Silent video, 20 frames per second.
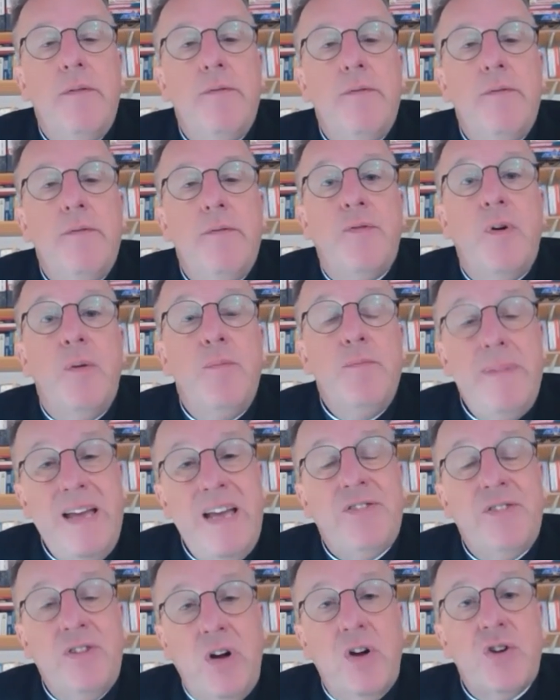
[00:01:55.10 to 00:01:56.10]
For me
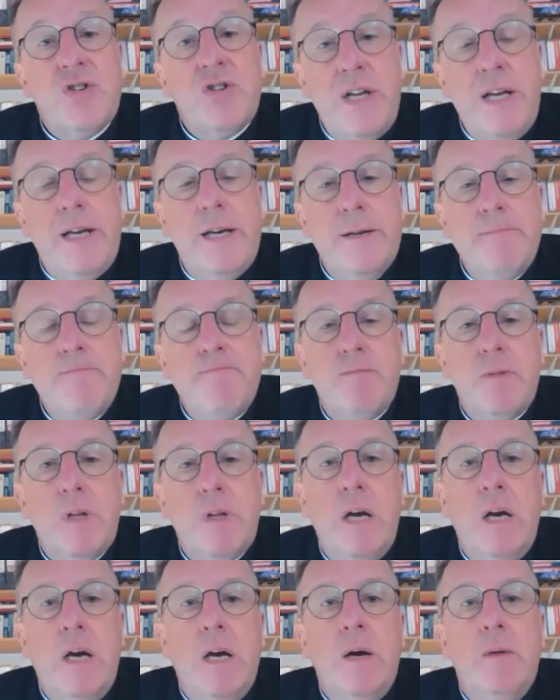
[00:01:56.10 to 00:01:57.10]
as an archdeacon,
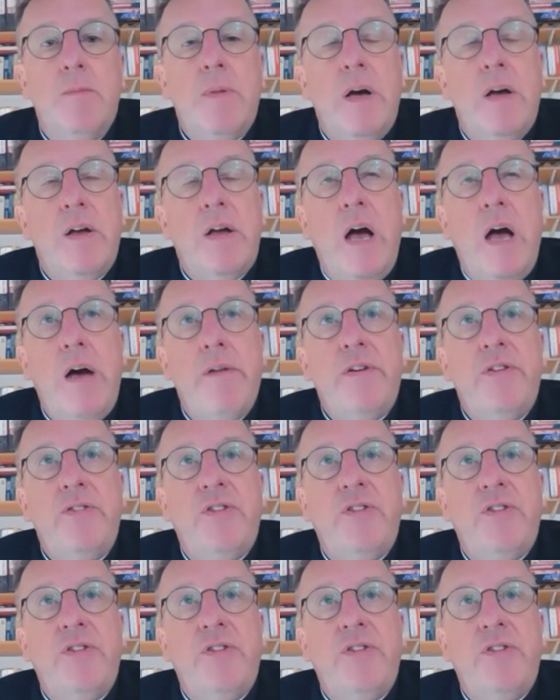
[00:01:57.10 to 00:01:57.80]
having